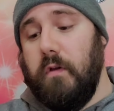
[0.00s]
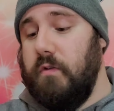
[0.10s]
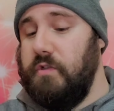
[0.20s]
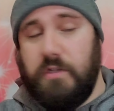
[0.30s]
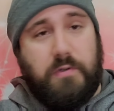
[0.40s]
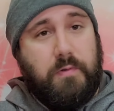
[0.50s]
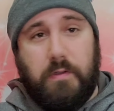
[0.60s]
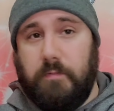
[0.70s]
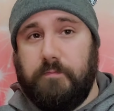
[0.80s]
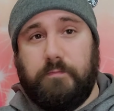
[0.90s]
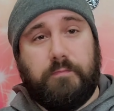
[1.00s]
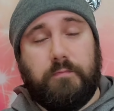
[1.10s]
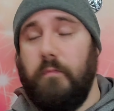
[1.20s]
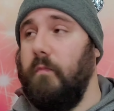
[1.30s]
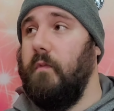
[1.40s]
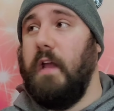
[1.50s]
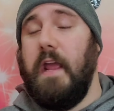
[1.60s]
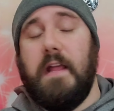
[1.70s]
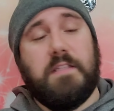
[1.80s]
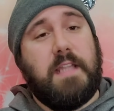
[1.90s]
Dude.
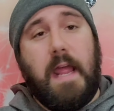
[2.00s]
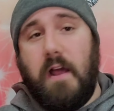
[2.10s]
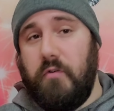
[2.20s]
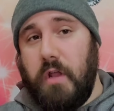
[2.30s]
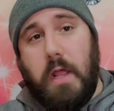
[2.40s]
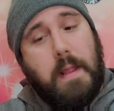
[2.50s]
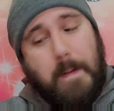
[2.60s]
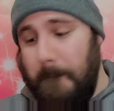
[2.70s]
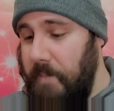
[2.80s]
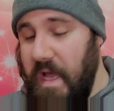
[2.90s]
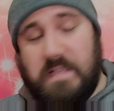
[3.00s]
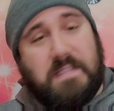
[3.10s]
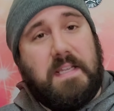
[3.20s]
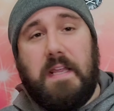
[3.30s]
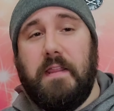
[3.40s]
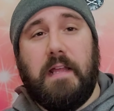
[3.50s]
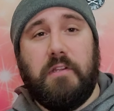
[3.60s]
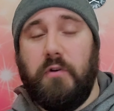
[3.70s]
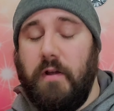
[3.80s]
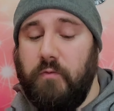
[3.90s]
Hands down, best tea that
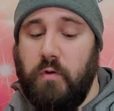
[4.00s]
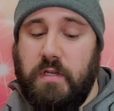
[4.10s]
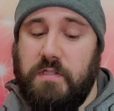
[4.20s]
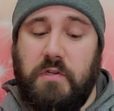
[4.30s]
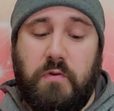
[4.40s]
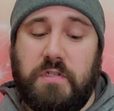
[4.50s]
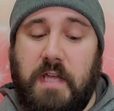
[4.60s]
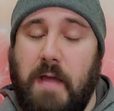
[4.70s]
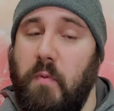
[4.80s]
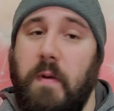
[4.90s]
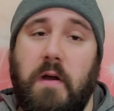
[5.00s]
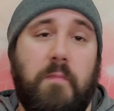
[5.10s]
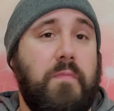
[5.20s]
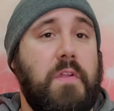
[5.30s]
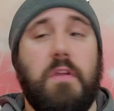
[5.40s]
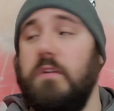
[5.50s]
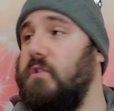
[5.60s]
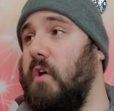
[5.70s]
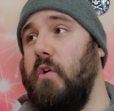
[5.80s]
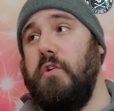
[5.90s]
there ever is, dude, is chamomile.
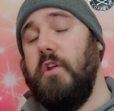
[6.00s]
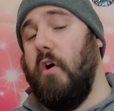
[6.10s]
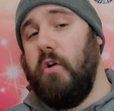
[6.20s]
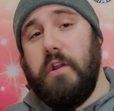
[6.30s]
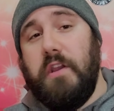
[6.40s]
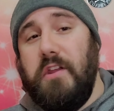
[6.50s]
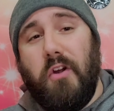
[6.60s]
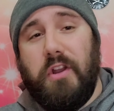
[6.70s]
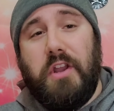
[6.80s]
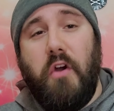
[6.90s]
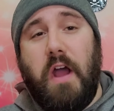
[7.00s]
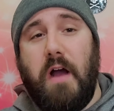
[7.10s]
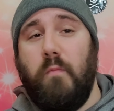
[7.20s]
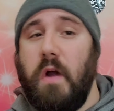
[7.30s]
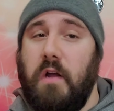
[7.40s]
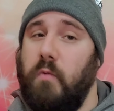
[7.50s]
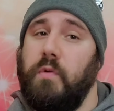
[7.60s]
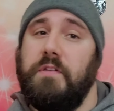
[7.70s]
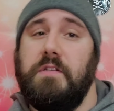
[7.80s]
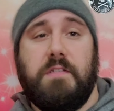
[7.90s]
So, you already know how I'm rocking
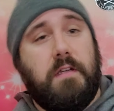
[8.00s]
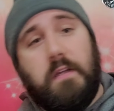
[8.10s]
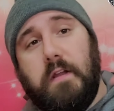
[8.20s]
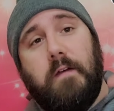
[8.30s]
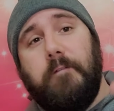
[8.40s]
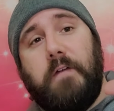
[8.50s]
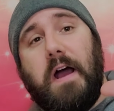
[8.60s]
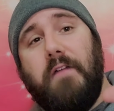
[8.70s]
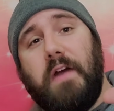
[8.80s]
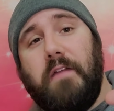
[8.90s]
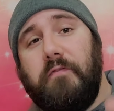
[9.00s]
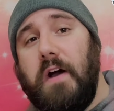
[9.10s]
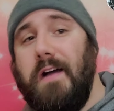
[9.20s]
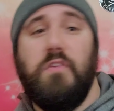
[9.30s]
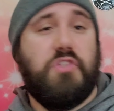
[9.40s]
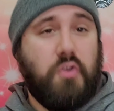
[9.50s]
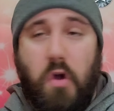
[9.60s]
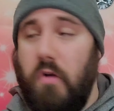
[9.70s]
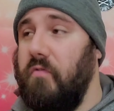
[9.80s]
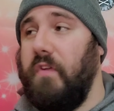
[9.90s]
with this. 5 out of 5, a
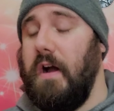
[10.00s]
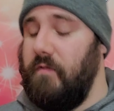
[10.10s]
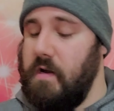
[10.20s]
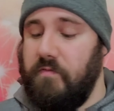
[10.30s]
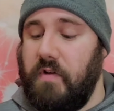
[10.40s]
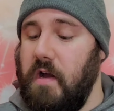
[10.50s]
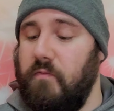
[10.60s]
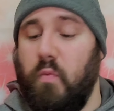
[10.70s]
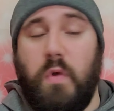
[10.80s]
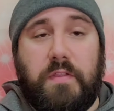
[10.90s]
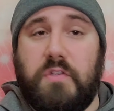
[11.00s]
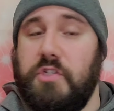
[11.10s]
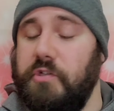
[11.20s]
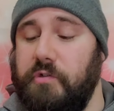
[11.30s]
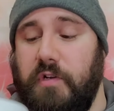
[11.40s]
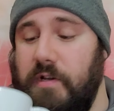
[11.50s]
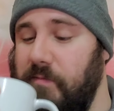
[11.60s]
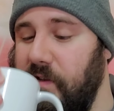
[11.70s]
strong 5 out of 5 with the sugar in it,